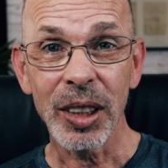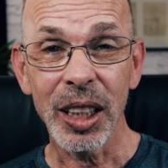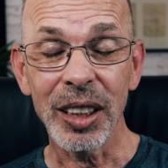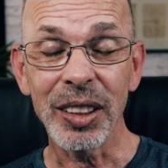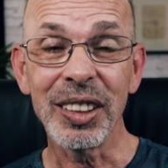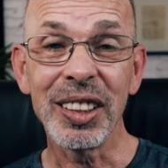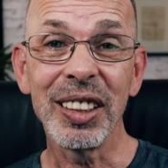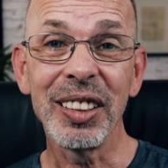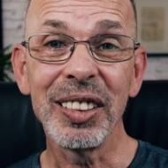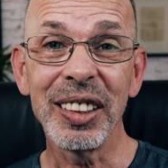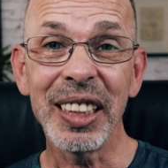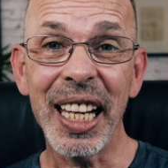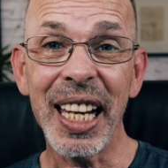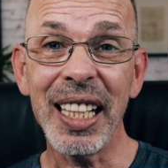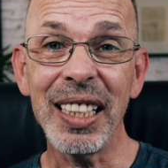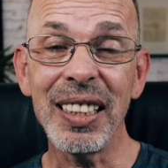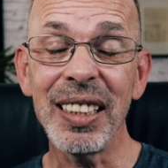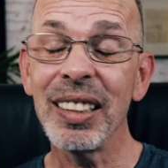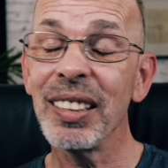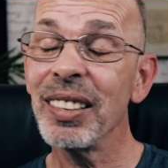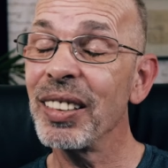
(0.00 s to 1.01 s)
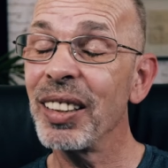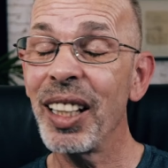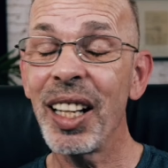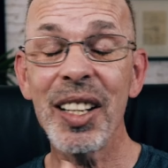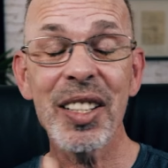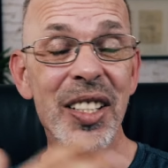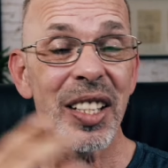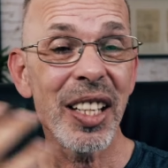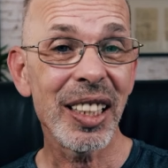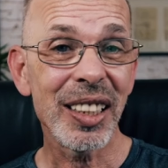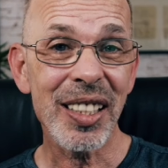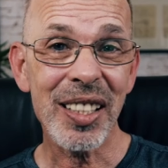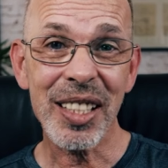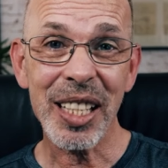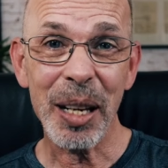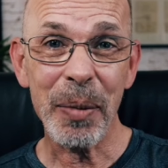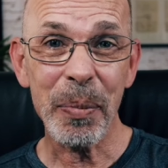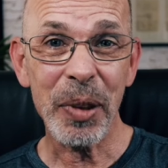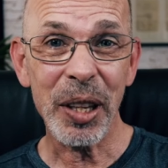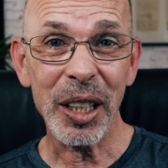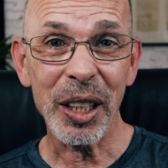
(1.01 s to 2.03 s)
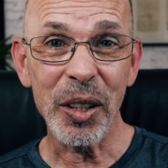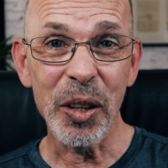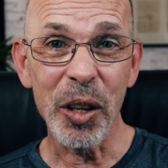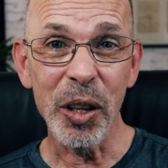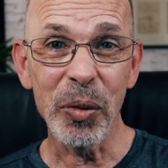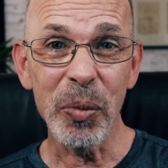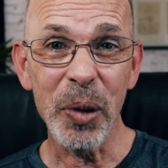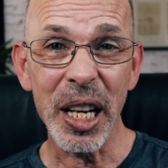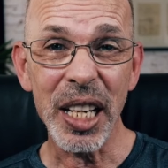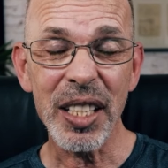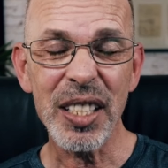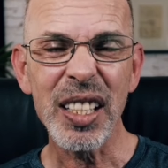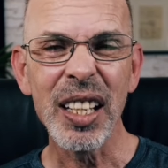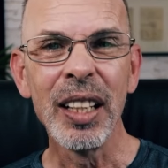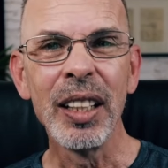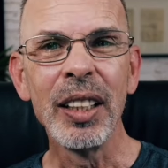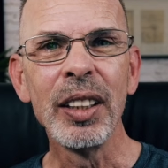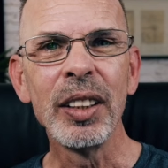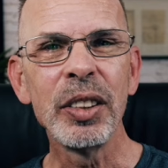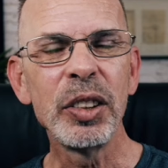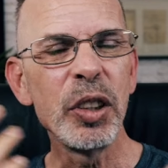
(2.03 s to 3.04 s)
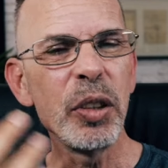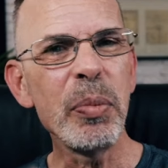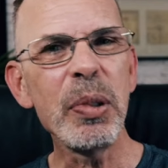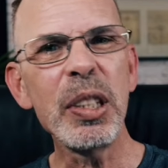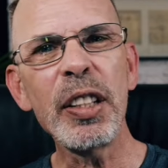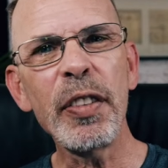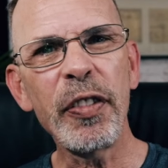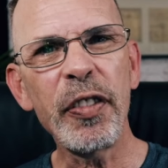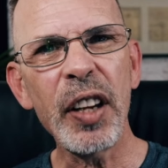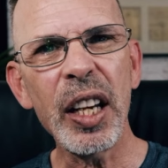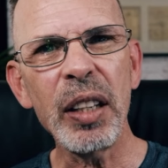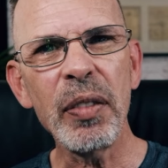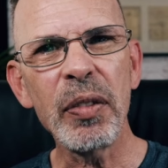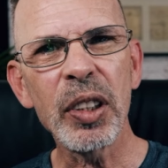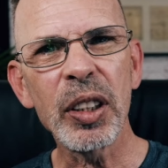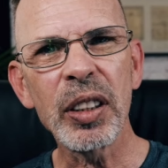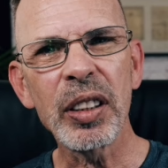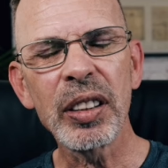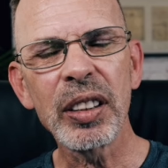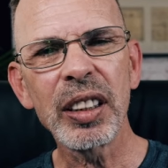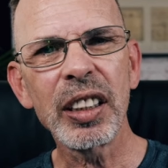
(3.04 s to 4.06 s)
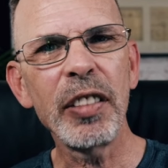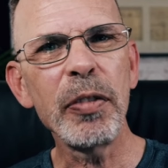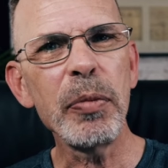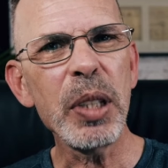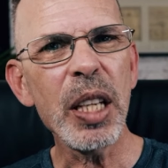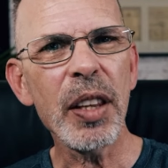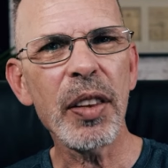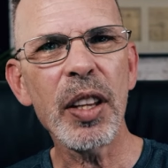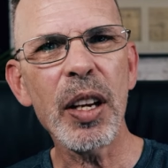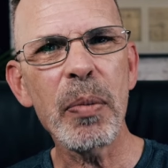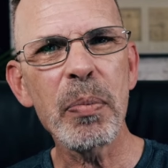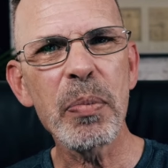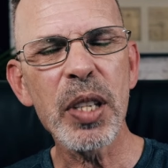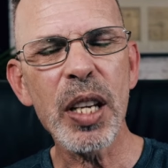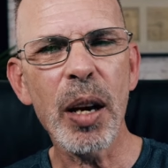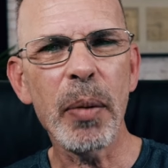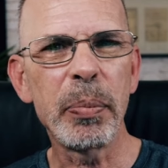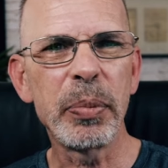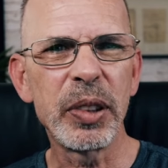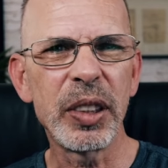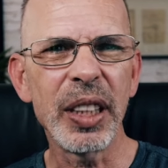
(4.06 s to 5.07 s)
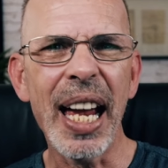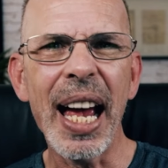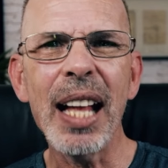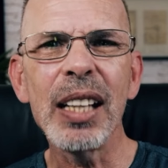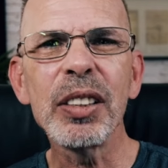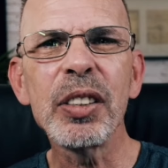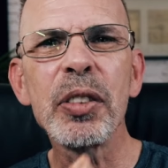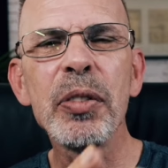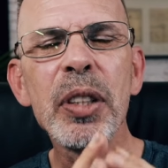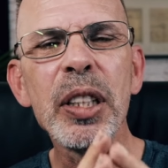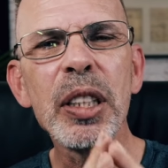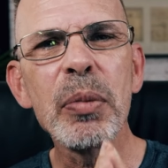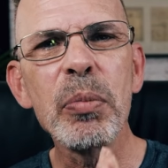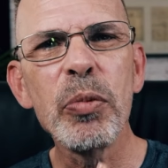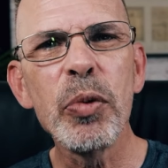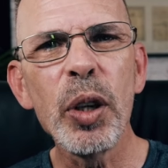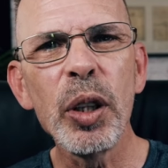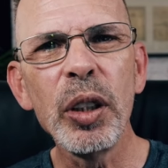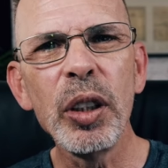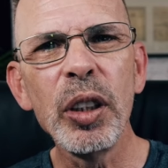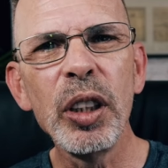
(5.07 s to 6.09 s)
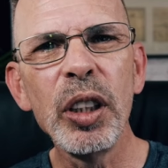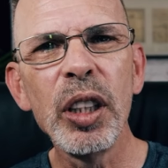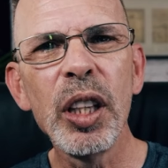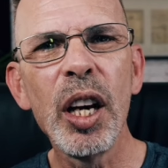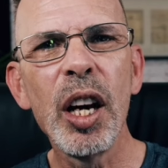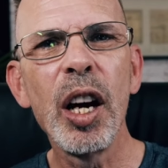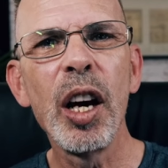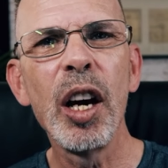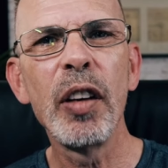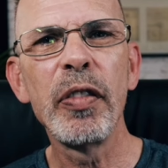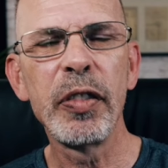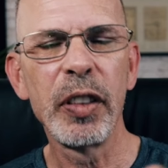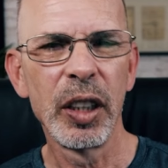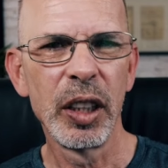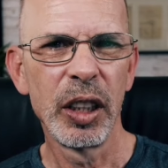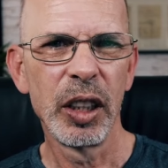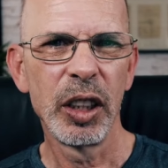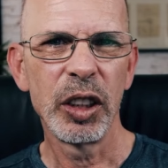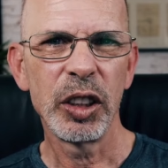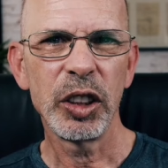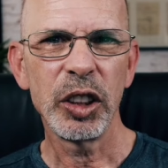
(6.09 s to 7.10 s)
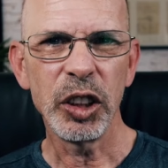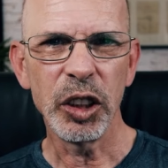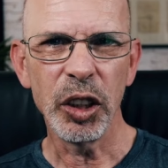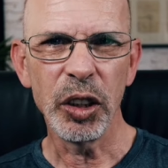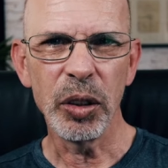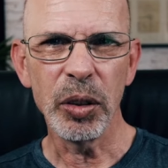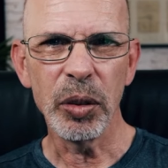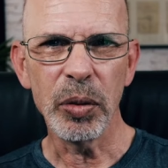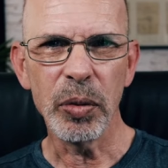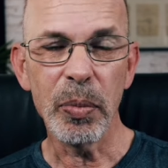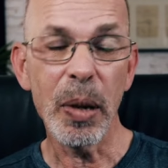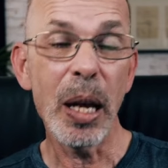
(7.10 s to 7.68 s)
Until then, I say the same thing always. Do me the favor, give me a thumbs up. The algorithm will love you.